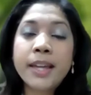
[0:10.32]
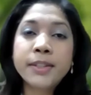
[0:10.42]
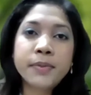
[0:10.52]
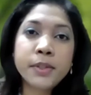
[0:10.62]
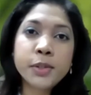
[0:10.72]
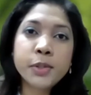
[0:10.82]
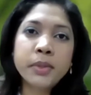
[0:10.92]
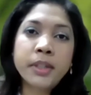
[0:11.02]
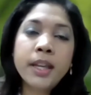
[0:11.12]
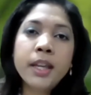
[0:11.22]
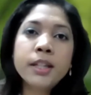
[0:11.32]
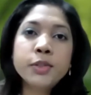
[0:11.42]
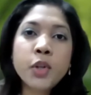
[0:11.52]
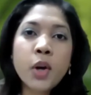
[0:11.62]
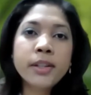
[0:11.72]
Anniversary
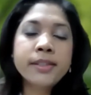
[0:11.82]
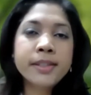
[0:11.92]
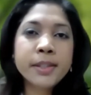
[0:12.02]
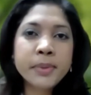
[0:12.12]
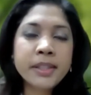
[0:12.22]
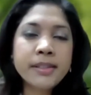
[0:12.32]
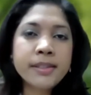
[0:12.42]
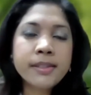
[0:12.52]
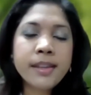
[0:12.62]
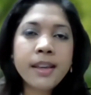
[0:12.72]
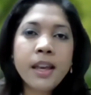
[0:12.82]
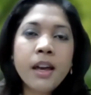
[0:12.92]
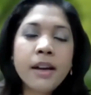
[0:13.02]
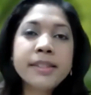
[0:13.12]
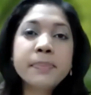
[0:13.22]
Knowledge Series.
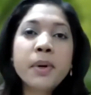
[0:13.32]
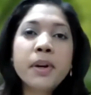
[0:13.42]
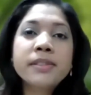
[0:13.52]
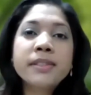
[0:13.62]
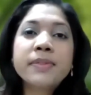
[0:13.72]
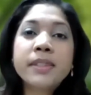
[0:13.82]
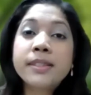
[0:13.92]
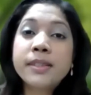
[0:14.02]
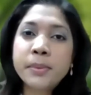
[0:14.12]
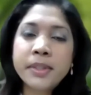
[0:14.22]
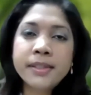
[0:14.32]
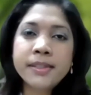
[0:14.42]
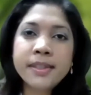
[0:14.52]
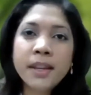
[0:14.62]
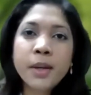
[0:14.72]
As part of this
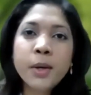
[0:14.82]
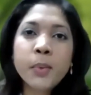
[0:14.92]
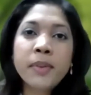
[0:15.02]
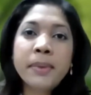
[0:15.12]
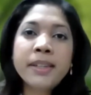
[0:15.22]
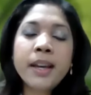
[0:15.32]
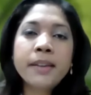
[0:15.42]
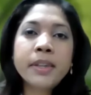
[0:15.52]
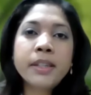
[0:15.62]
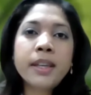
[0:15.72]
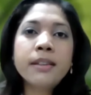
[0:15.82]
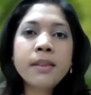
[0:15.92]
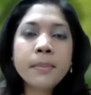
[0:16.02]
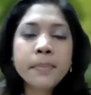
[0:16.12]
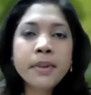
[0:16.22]
series, we've been having a
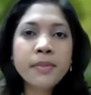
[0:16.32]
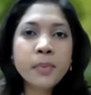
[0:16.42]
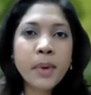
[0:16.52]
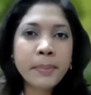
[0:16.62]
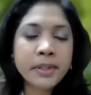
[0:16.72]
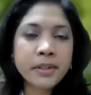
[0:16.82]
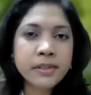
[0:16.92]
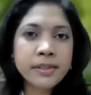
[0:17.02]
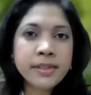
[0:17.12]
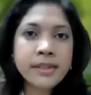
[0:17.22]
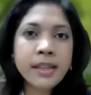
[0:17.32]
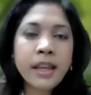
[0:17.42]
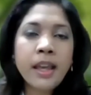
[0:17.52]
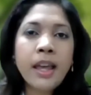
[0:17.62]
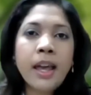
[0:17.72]
number of webinars,
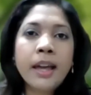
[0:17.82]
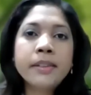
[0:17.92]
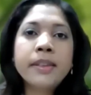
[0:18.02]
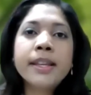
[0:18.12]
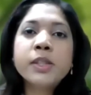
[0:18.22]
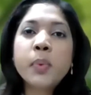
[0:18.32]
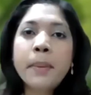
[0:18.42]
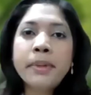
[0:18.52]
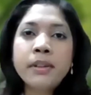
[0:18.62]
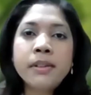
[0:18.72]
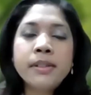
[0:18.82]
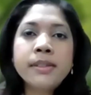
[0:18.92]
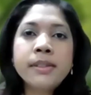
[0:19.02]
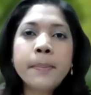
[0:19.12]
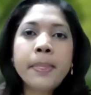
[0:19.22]
and these
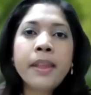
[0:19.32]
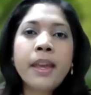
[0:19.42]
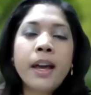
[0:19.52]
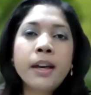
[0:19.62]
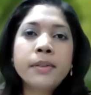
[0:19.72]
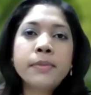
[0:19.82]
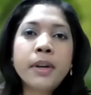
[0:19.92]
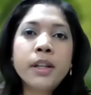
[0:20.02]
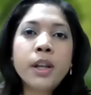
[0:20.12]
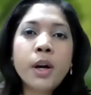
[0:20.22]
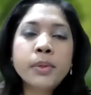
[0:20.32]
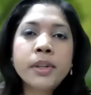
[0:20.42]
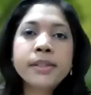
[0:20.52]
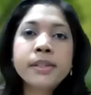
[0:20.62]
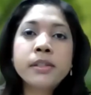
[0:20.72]
webinars have allowed
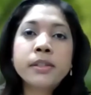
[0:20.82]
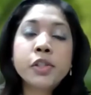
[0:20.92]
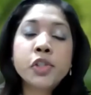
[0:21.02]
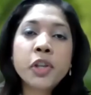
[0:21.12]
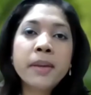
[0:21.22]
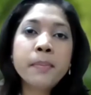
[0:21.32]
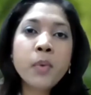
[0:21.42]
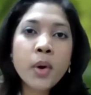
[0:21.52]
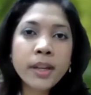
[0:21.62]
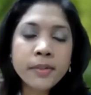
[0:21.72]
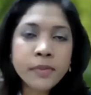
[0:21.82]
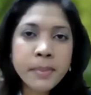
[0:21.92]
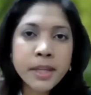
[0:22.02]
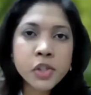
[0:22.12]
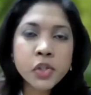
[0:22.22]
us to share more
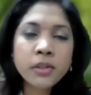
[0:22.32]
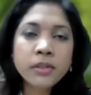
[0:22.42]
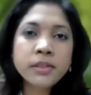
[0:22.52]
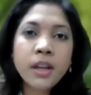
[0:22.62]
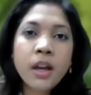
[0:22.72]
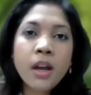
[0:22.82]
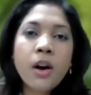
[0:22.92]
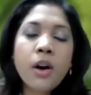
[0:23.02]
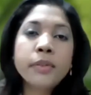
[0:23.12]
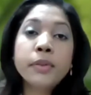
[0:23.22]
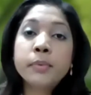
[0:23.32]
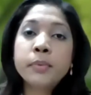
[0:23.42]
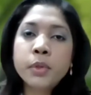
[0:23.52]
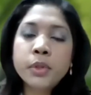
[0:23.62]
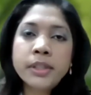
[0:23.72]
information on the
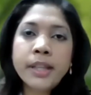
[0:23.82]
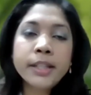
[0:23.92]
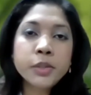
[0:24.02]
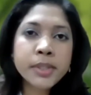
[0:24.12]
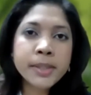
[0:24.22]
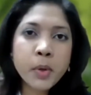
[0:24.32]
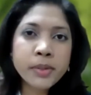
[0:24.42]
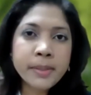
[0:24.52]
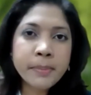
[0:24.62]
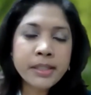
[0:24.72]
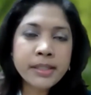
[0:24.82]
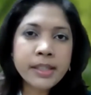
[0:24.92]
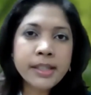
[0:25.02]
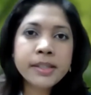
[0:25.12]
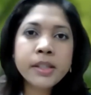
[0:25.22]
role and
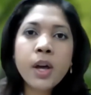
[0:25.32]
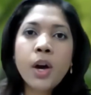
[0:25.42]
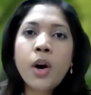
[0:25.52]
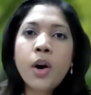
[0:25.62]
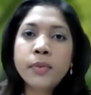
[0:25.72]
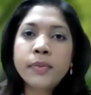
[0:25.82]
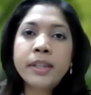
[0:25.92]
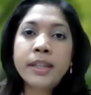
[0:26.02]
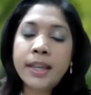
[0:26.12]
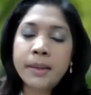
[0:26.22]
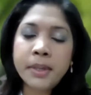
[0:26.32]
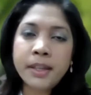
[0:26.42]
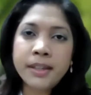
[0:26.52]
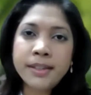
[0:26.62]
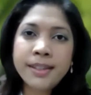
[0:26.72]
responsibilities of the
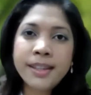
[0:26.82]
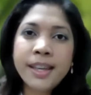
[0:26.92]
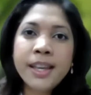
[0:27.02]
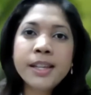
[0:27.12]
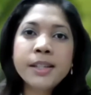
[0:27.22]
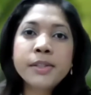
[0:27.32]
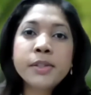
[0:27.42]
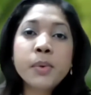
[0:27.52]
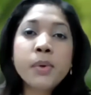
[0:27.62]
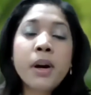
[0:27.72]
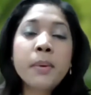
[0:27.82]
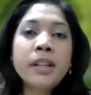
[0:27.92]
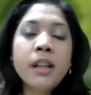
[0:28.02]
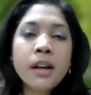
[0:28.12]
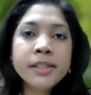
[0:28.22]
EMA. So our
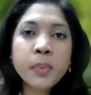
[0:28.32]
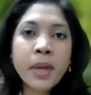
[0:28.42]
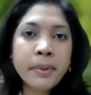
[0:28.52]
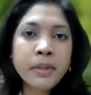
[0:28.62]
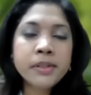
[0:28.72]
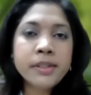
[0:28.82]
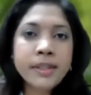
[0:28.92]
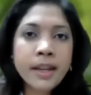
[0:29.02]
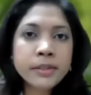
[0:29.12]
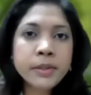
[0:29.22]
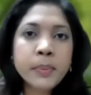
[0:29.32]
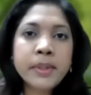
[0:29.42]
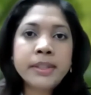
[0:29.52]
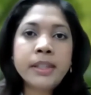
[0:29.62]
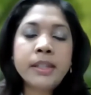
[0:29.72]
last webinar dealt
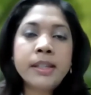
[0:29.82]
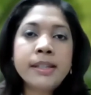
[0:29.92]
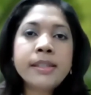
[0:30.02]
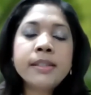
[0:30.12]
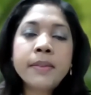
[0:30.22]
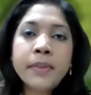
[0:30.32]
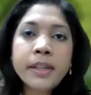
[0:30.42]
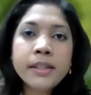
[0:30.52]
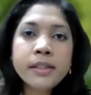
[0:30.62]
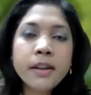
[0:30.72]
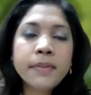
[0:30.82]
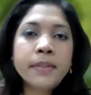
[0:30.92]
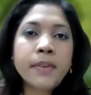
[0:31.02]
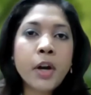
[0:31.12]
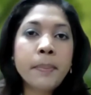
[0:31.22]
with the Certificate of
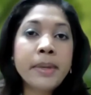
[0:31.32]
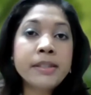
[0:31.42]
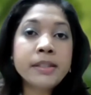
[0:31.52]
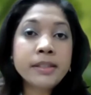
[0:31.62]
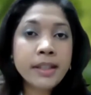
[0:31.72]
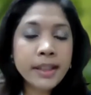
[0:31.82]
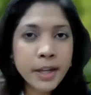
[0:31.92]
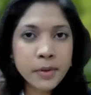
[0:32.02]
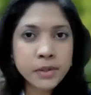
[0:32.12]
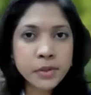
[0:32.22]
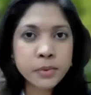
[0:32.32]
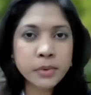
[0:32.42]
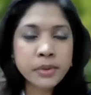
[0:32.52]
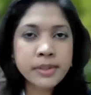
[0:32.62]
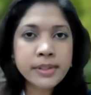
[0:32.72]
Environmental Clearance
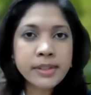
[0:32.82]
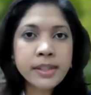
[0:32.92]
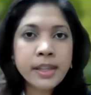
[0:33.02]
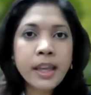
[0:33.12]
rules.